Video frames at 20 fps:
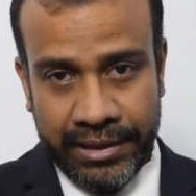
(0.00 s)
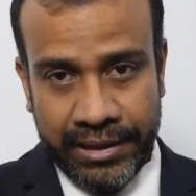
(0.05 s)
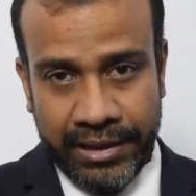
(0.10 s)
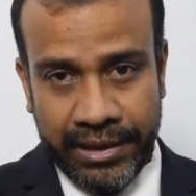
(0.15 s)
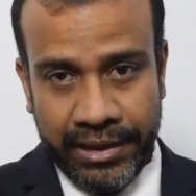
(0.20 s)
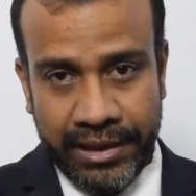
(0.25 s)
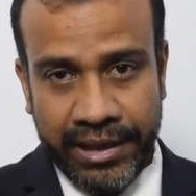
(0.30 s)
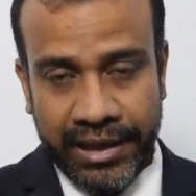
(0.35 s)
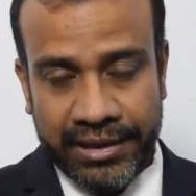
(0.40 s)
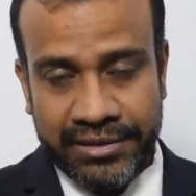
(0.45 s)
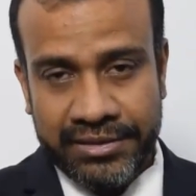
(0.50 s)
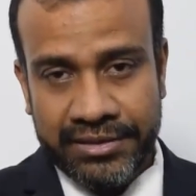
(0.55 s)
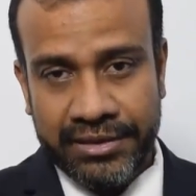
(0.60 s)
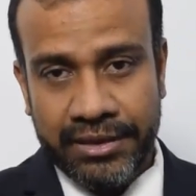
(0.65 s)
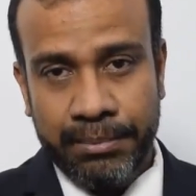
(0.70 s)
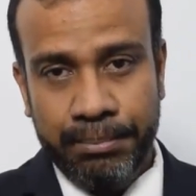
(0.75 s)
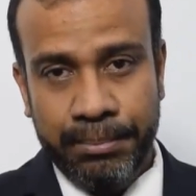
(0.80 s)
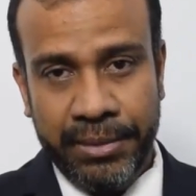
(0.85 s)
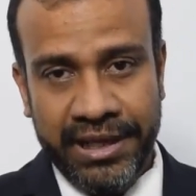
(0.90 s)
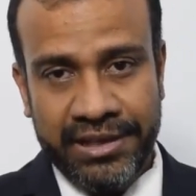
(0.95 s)
He gets
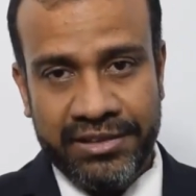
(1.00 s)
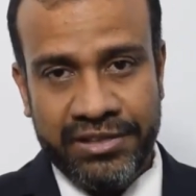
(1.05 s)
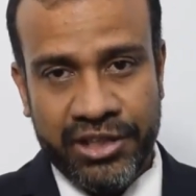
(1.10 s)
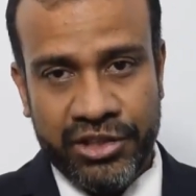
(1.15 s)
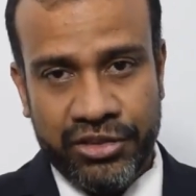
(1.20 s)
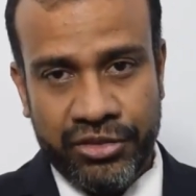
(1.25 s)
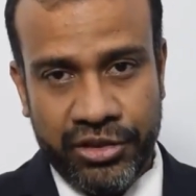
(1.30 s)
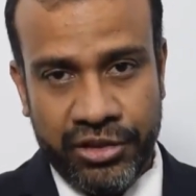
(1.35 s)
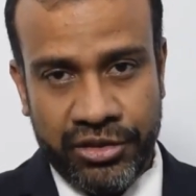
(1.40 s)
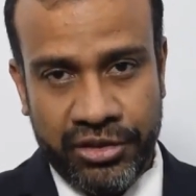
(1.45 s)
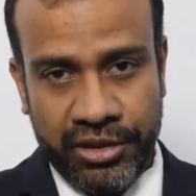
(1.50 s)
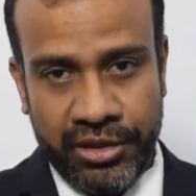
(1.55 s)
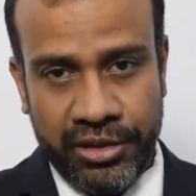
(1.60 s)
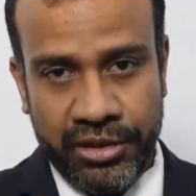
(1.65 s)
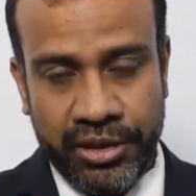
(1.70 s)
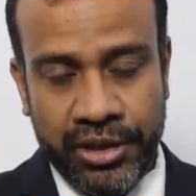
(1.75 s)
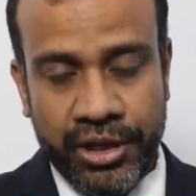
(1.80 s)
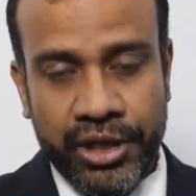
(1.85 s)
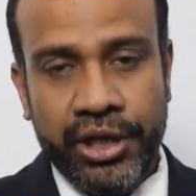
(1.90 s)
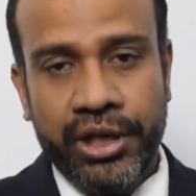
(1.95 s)
a pain
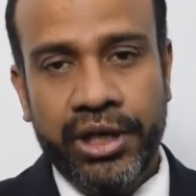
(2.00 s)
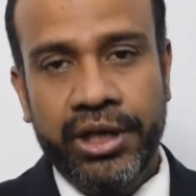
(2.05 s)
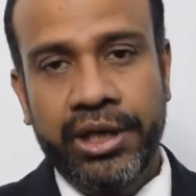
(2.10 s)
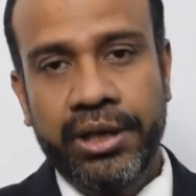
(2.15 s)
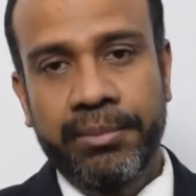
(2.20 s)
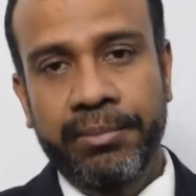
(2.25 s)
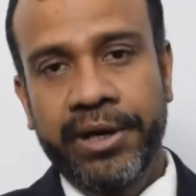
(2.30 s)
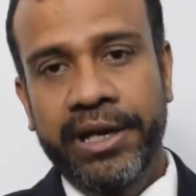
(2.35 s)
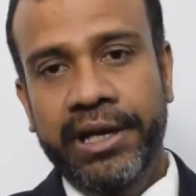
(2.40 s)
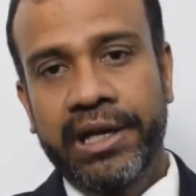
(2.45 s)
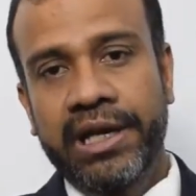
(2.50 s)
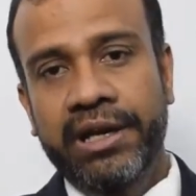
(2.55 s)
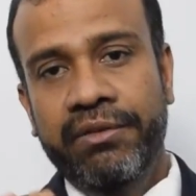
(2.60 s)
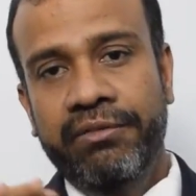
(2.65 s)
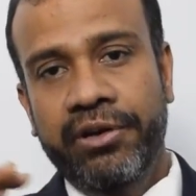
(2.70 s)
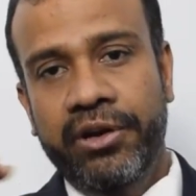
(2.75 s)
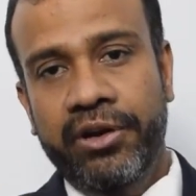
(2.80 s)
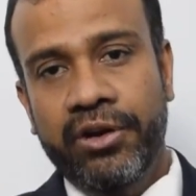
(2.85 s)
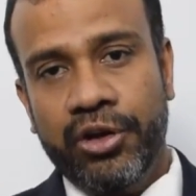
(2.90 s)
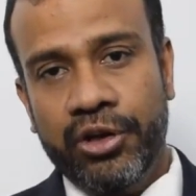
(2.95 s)
sensation, he immediately
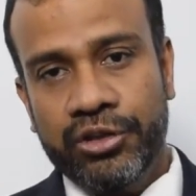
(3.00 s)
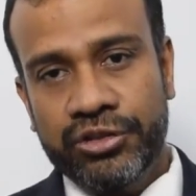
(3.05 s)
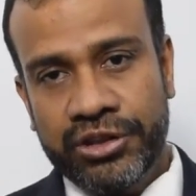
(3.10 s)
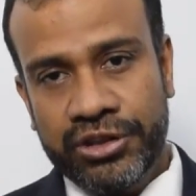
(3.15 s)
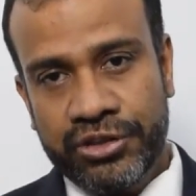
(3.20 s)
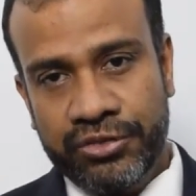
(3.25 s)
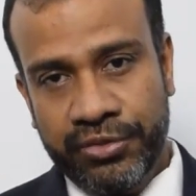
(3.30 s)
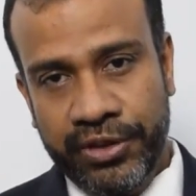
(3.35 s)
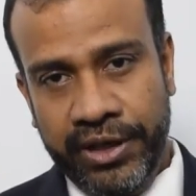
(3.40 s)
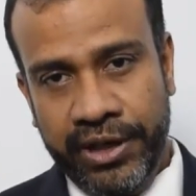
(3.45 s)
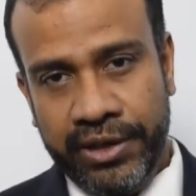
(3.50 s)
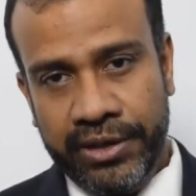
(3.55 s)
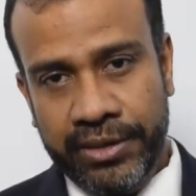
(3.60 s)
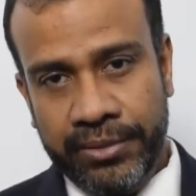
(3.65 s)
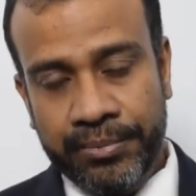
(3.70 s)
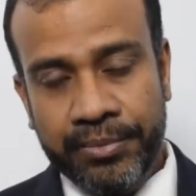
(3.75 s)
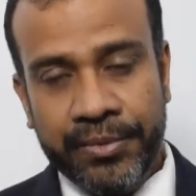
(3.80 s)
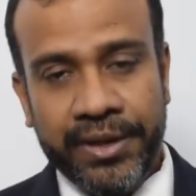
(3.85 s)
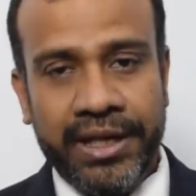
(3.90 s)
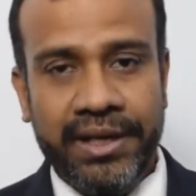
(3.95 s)
withdraws his feet,
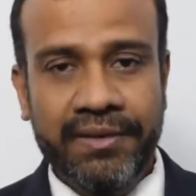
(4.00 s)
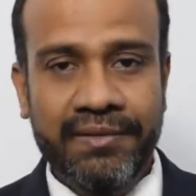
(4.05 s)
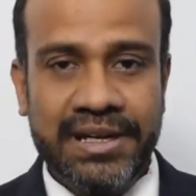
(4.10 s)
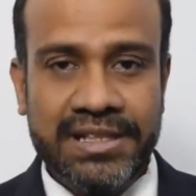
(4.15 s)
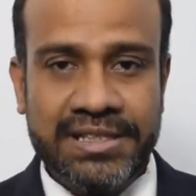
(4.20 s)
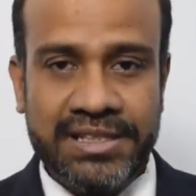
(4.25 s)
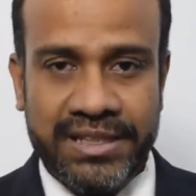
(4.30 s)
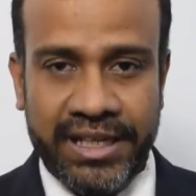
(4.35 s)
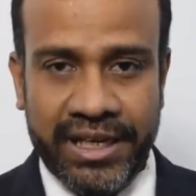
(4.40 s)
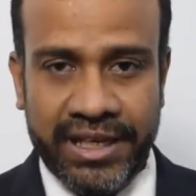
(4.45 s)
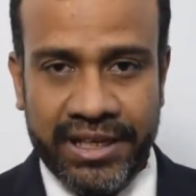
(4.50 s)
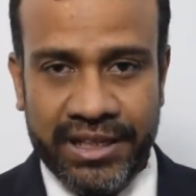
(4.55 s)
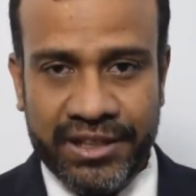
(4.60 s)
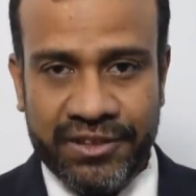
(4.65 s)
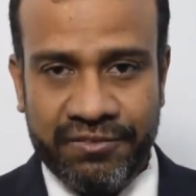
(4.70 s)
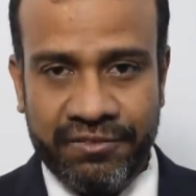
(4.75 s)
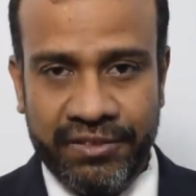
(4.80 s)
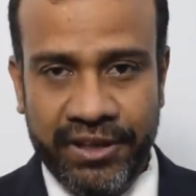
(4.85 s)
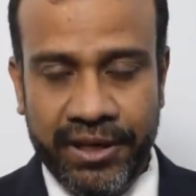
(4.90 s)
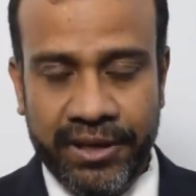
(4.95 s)
he will check his
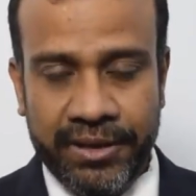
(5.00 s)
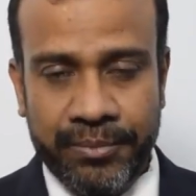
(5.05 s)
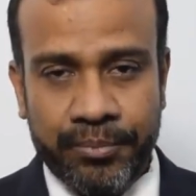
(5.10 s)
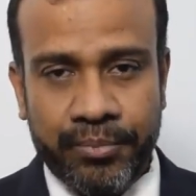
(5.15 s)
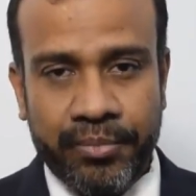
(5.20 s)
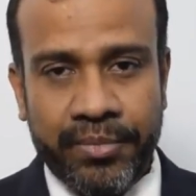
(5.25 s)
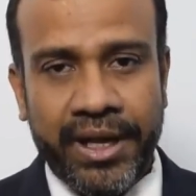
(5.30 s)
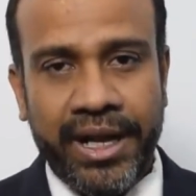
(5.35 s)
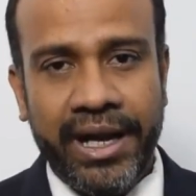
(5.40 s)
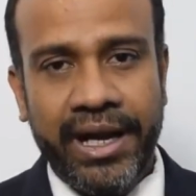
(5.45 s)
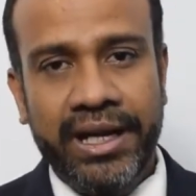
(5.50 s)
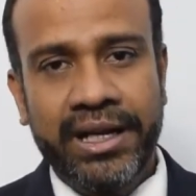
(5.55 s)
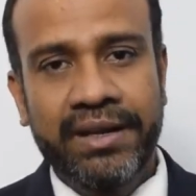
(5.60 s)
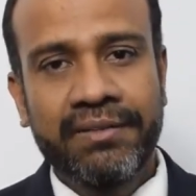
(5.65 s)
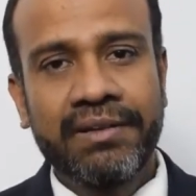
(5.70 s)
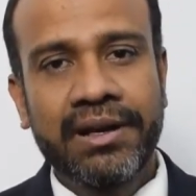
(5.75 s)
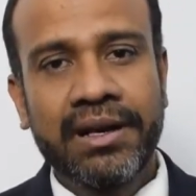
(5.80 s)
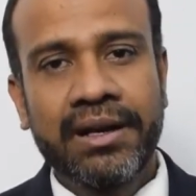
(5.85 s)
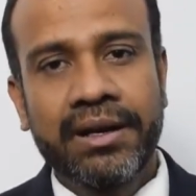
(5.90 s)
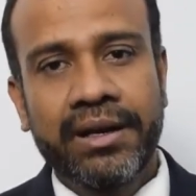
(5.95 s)
feet, and he
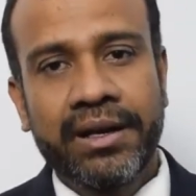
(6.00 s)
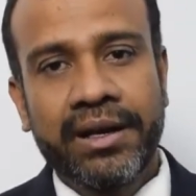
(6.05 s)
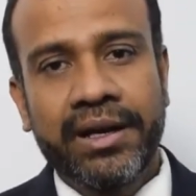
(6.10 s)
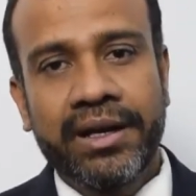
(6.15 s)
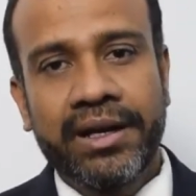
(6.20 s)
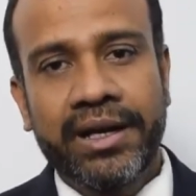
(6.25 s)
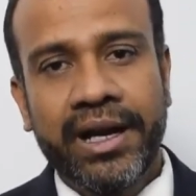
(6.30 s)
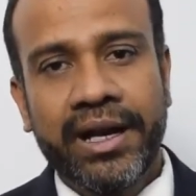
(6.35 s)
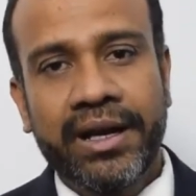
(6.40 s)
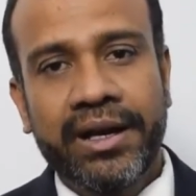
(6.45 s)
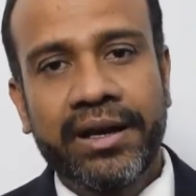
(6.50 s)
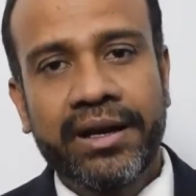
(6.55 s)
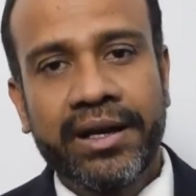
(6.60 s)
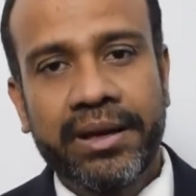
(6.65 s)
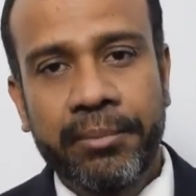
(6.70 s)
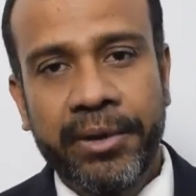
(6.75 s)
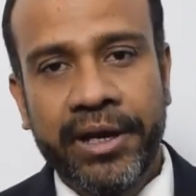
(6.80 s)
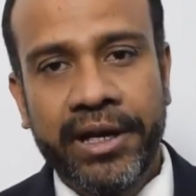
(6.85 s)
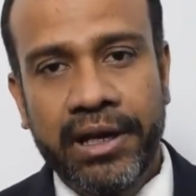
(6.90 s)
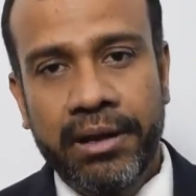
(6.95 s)
will take
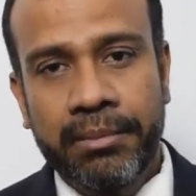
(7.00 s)
remedial